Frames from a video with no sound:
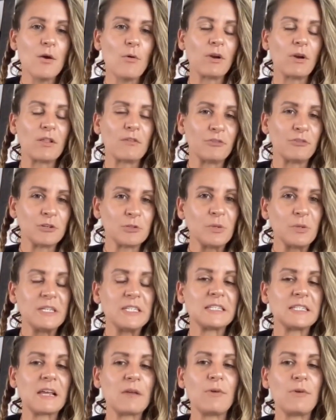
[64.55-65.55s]
One of the first
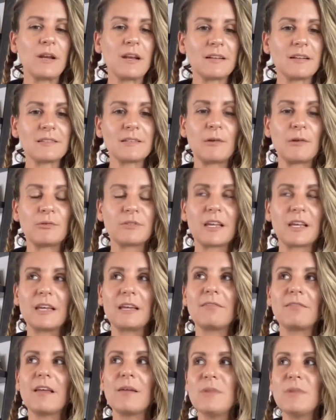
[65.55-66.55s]
places I went is I was
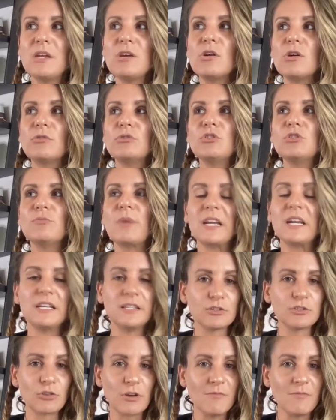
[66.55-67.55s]
like, let me go to my
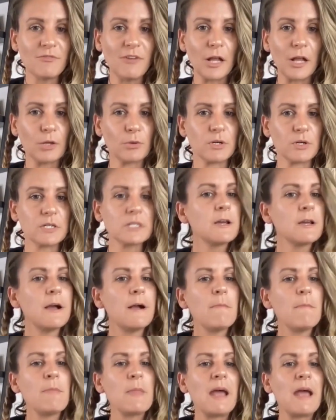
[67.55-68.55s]
Instagram followers
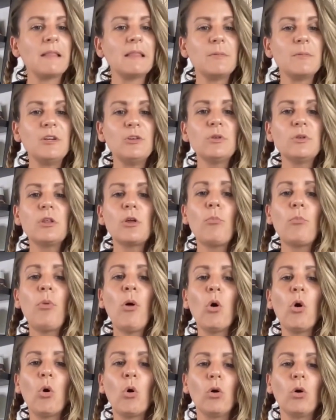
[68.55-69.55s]
and let me do a little
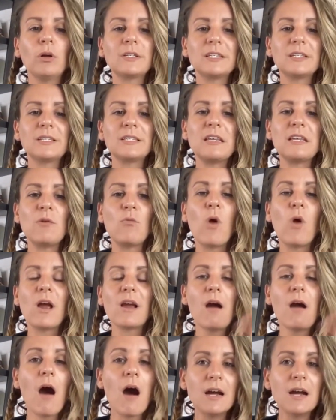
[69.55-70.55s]
poll to see
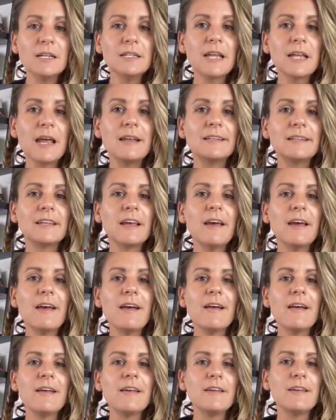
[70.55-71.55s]
what content
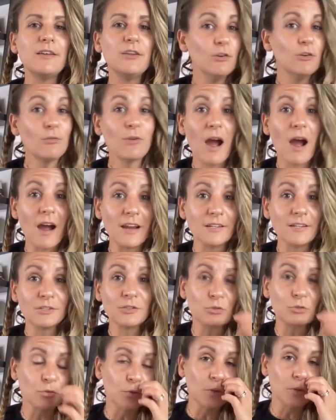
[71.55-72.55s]
you
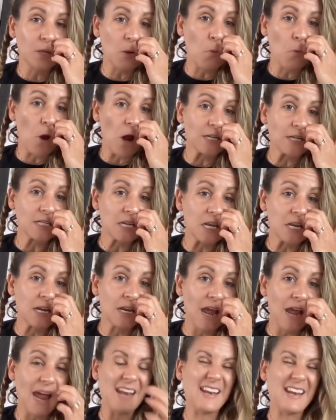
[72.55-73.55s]
guys truly
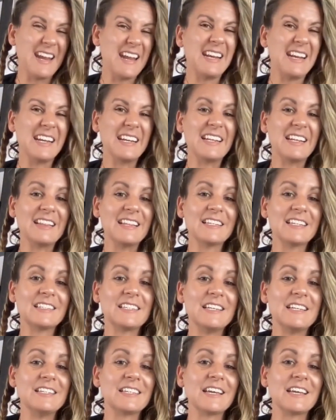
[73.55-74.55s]
wanted and needed in
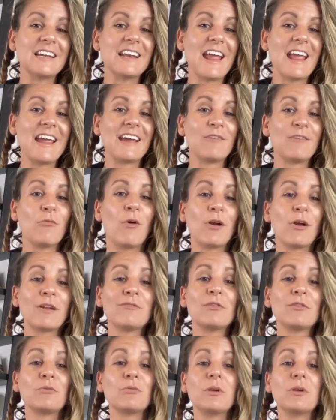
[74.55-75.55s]
this season. And one
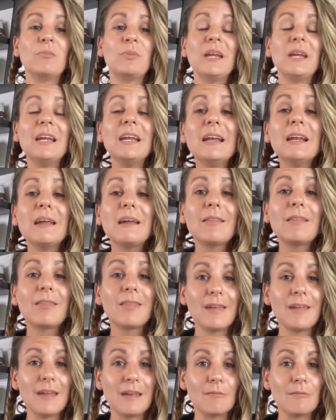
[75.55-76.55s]
of the repeating
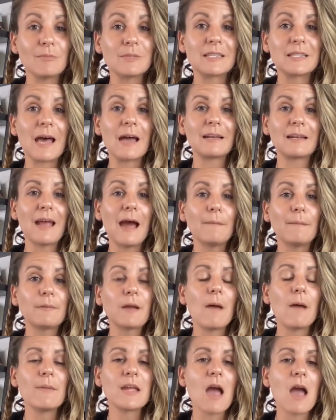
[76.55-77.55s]
themes that
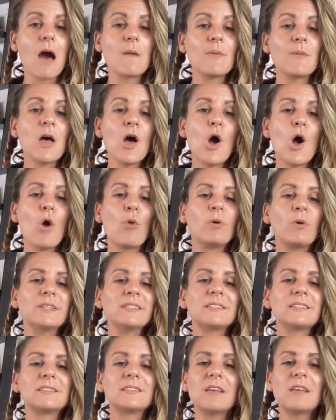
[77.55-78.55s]
kept coming up
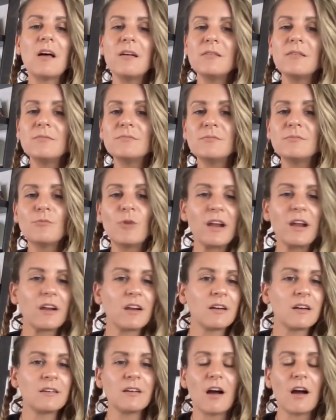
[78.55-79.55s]
was
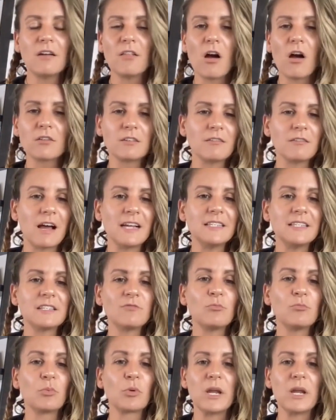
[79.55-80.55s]
somewhere along the lines
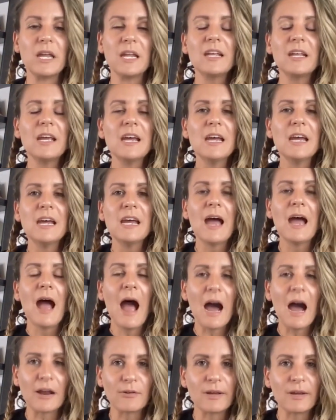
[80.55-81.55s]
of Britt,
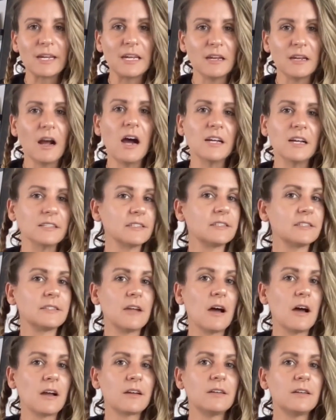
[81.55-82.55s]
how do I get
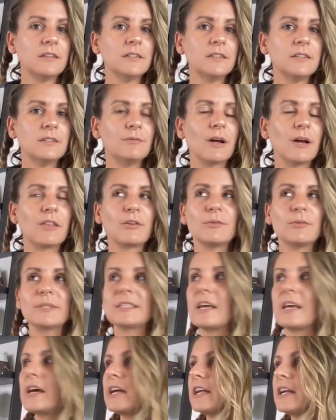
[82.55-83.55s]
unstuck? Whether it
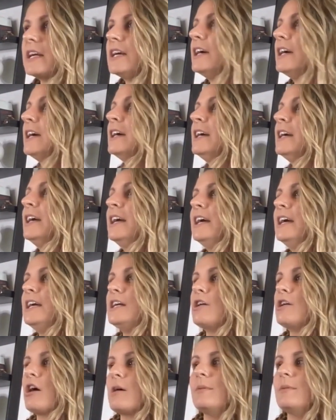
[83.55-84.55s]
was like,
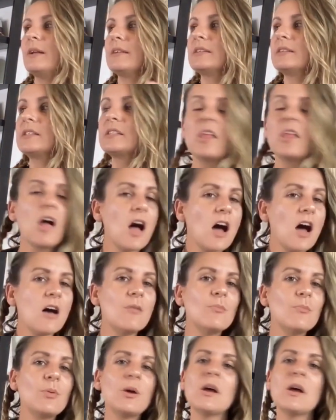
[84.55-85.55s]
you know, I'm in a
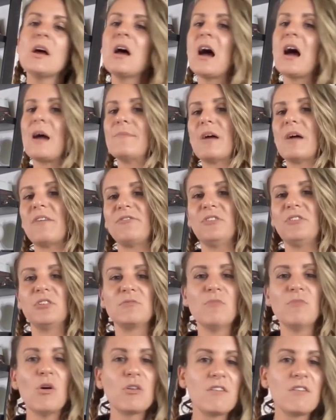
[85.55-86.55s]
slump, I'm not
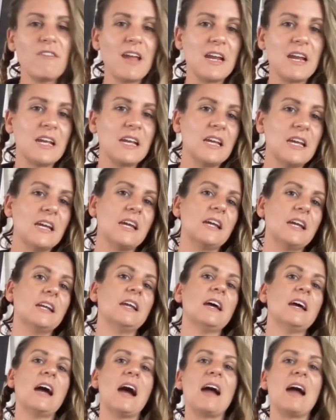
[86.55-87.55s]
feeling
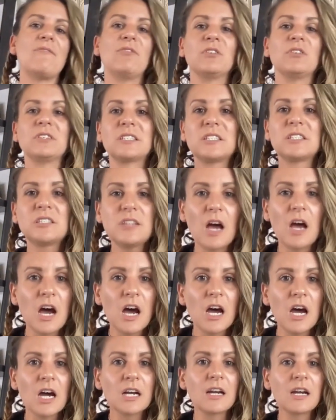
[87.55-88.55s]
motivated, I feel
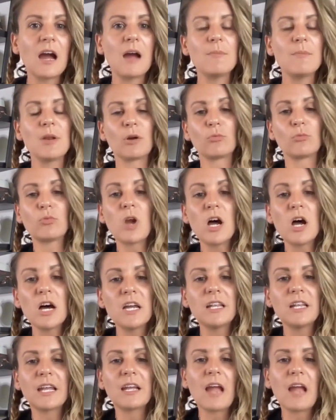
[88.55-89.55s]
stuck, I'm in a
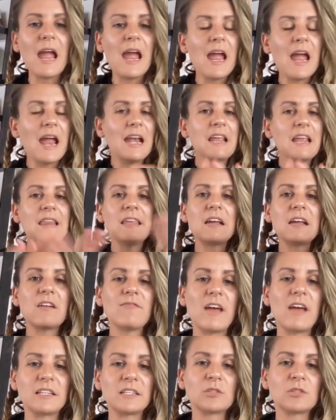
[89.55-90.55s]
rut, like anything
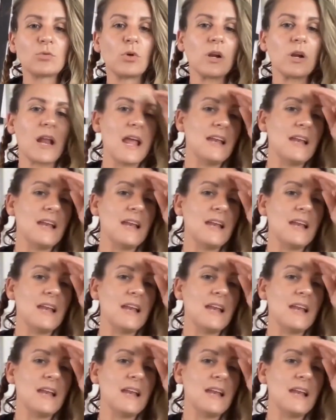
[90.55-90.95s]
of that sort.